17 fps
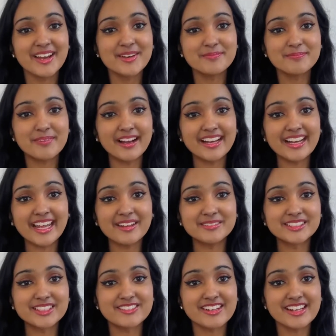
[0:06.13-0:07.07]
my
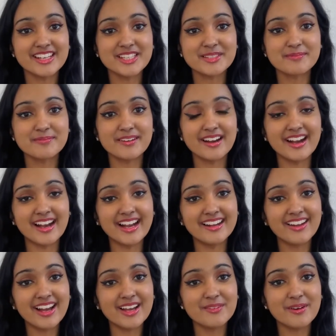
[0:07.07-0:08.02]
name's Karishma
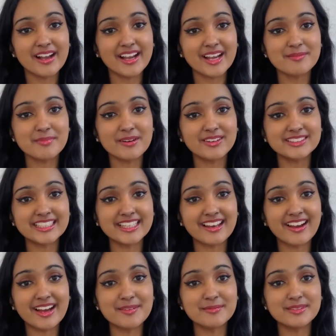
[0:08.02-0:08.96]
and I work at Mulsey
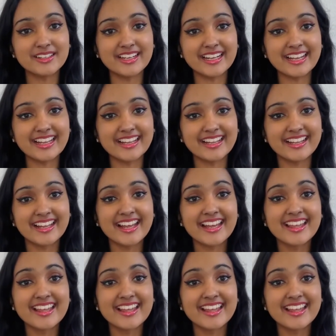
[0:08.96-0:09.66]
Library.